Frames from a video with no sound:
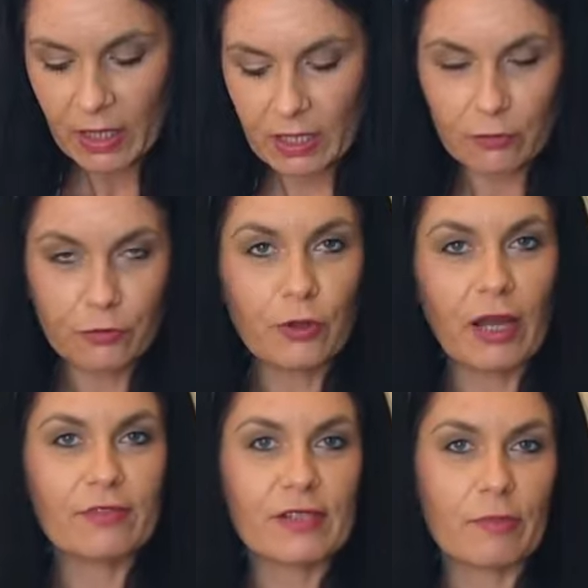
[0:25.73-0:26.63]
if you
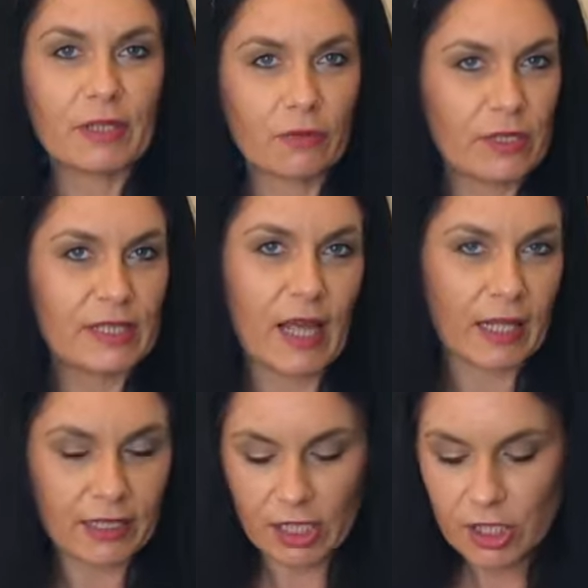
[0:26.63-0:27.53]
have something with
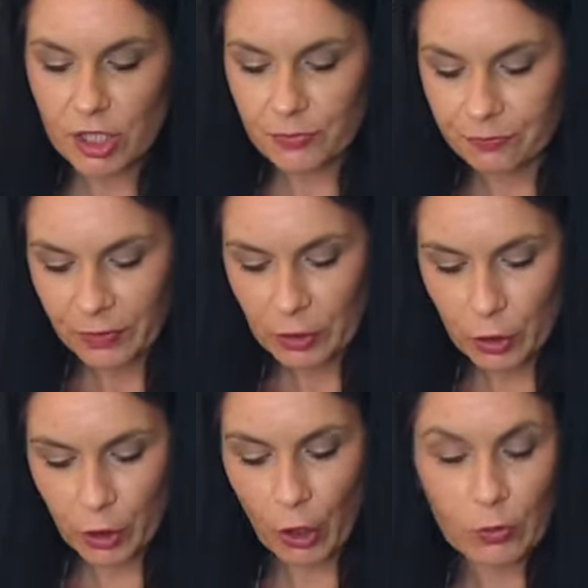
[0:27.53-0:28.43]
side dish to
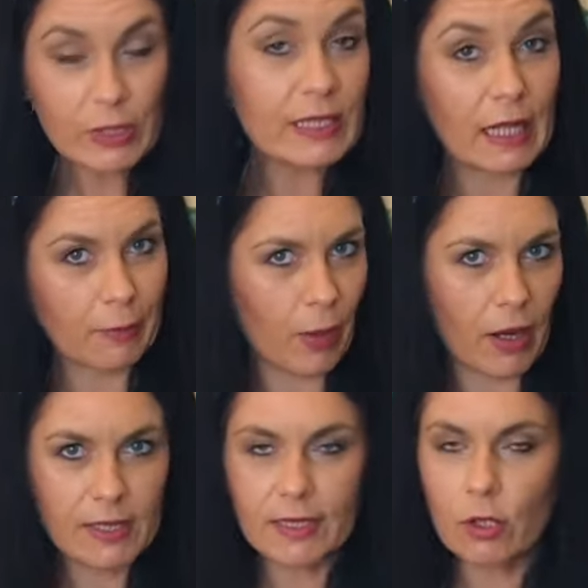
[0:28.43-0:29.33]
go with like
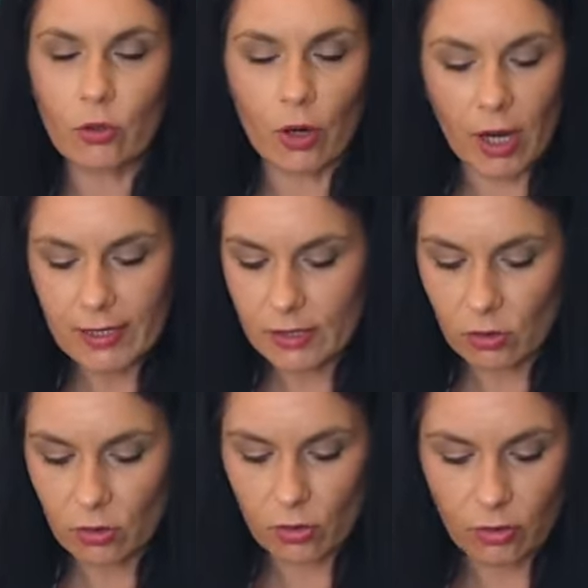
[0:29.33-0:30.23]
pasta or rice
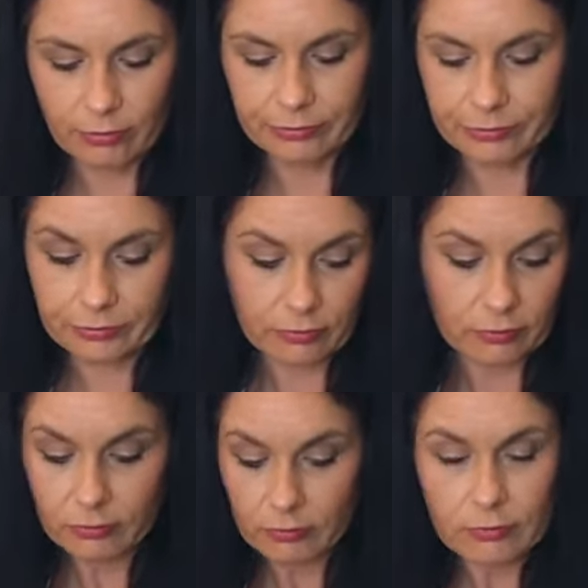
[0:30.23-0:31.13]
or
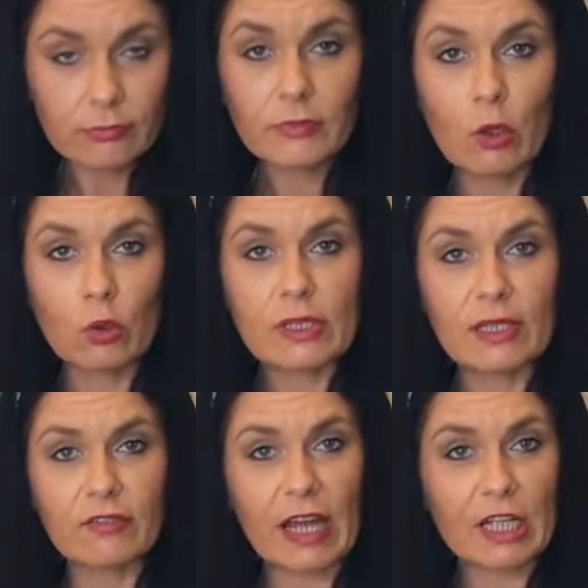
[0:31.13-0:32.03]

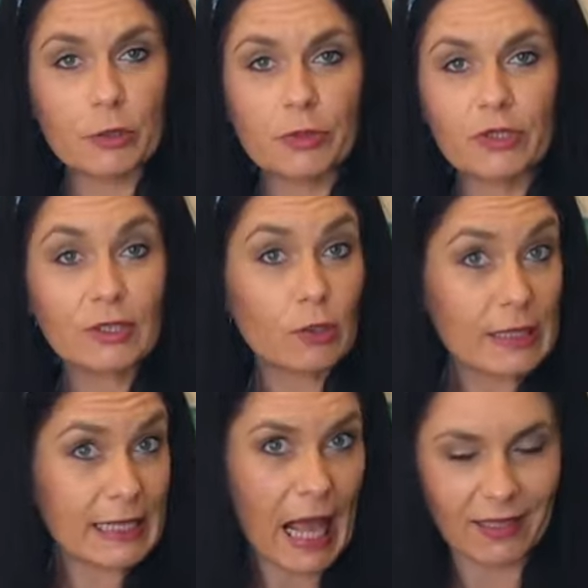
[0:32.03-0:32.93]
roasted vegetables or
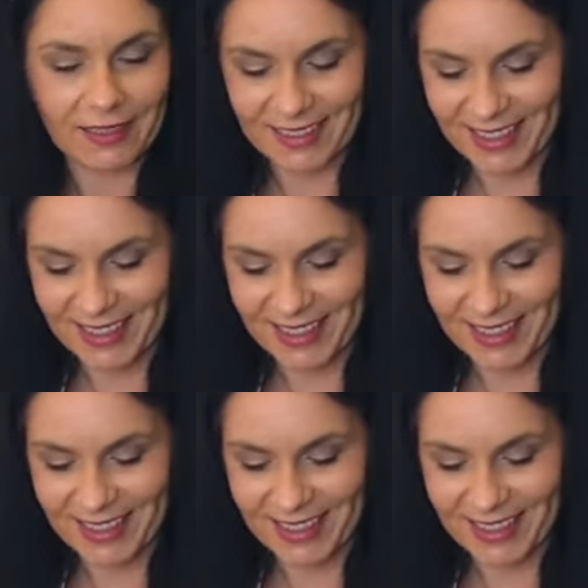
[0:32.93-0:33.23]
salad.